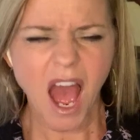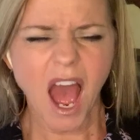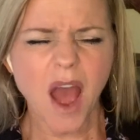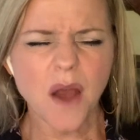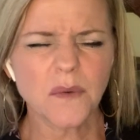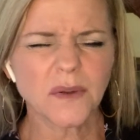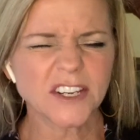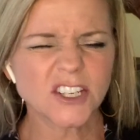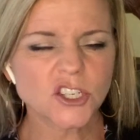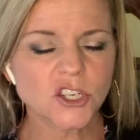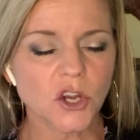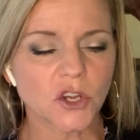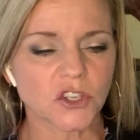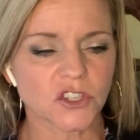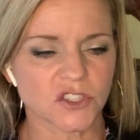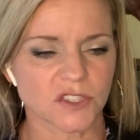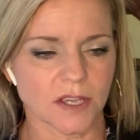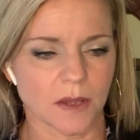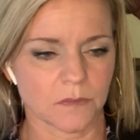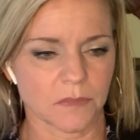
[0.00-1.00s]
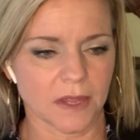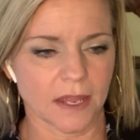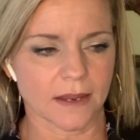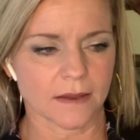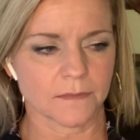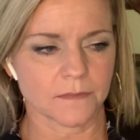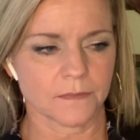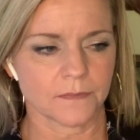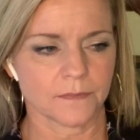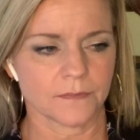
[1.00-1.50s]
I want to show you something.
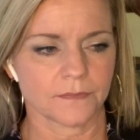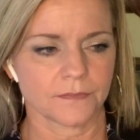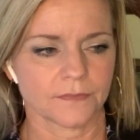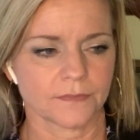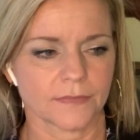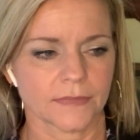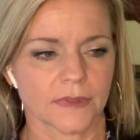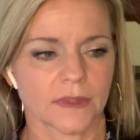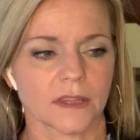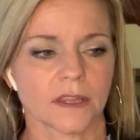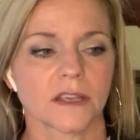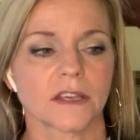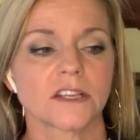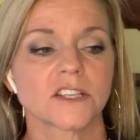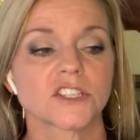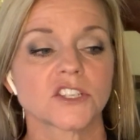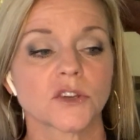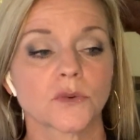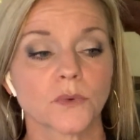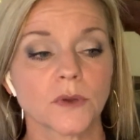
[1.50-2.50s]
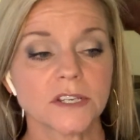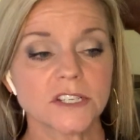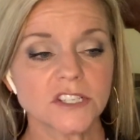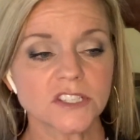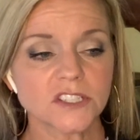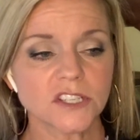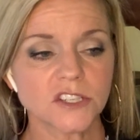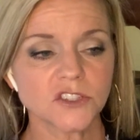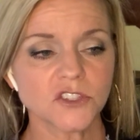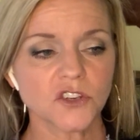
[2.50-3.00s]
She
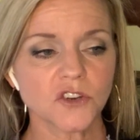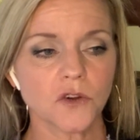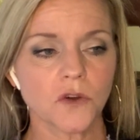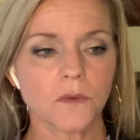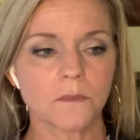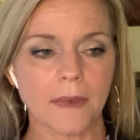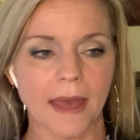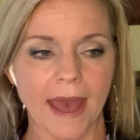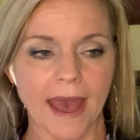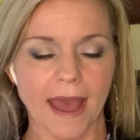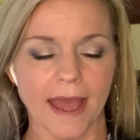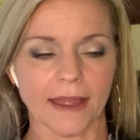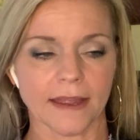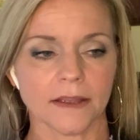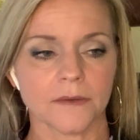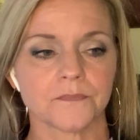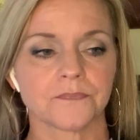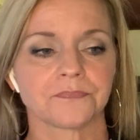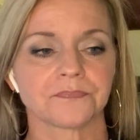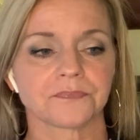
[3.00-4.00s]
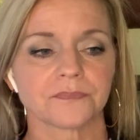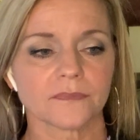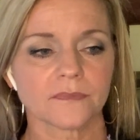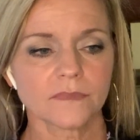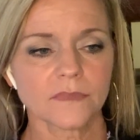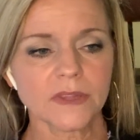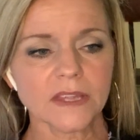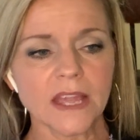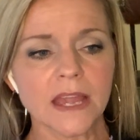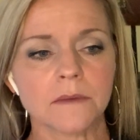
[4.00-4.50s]
reaches into her bag
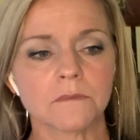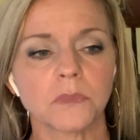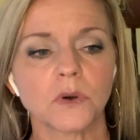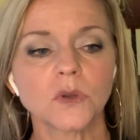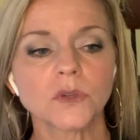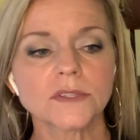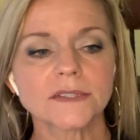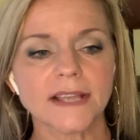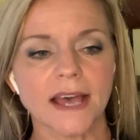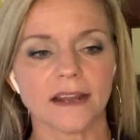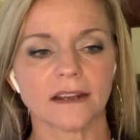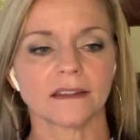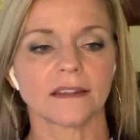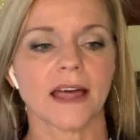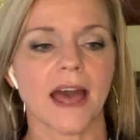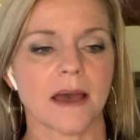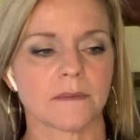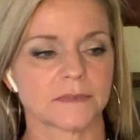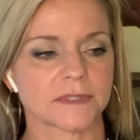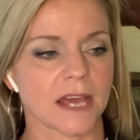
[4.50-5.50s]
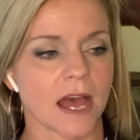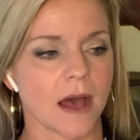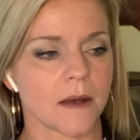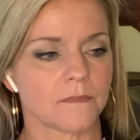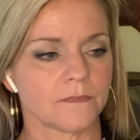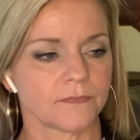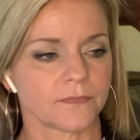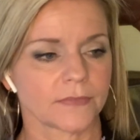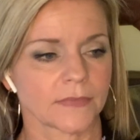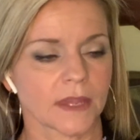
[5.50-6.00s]
and pulls out a laptop.
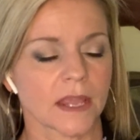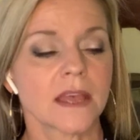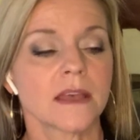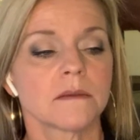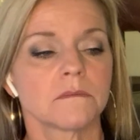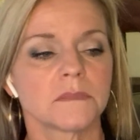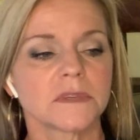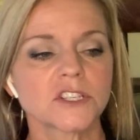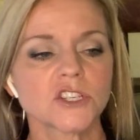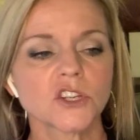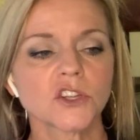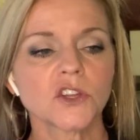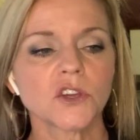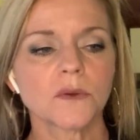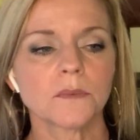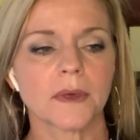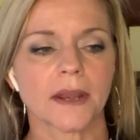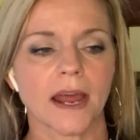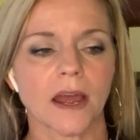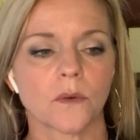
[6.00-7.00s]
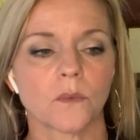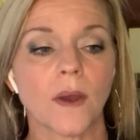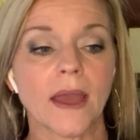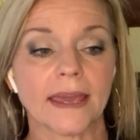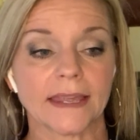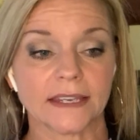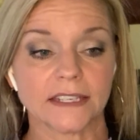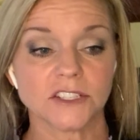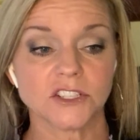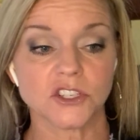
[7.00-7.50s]
Miss Shaloub and I
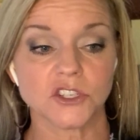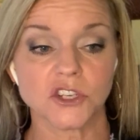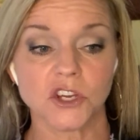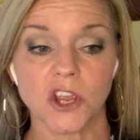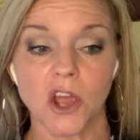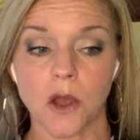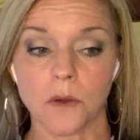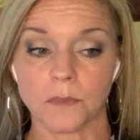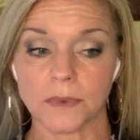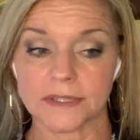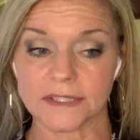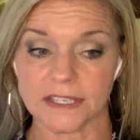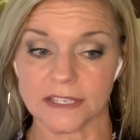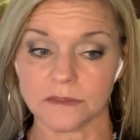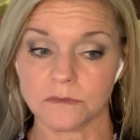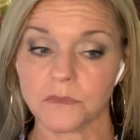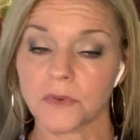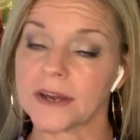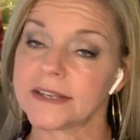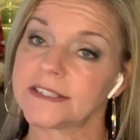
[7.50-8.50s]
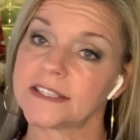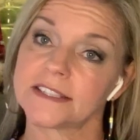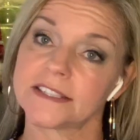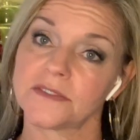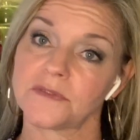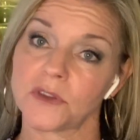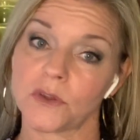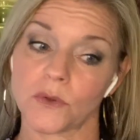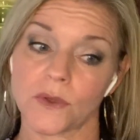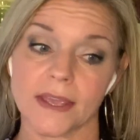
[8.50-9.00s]
wait until she opens it and presses a
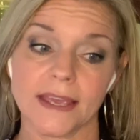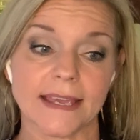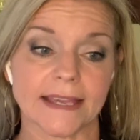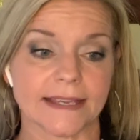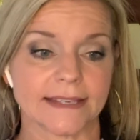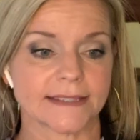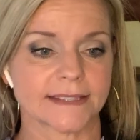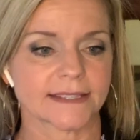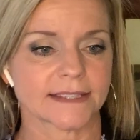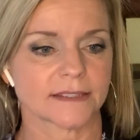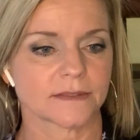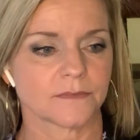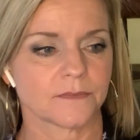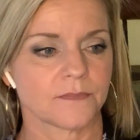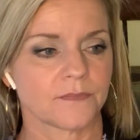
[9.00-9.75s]
few keys.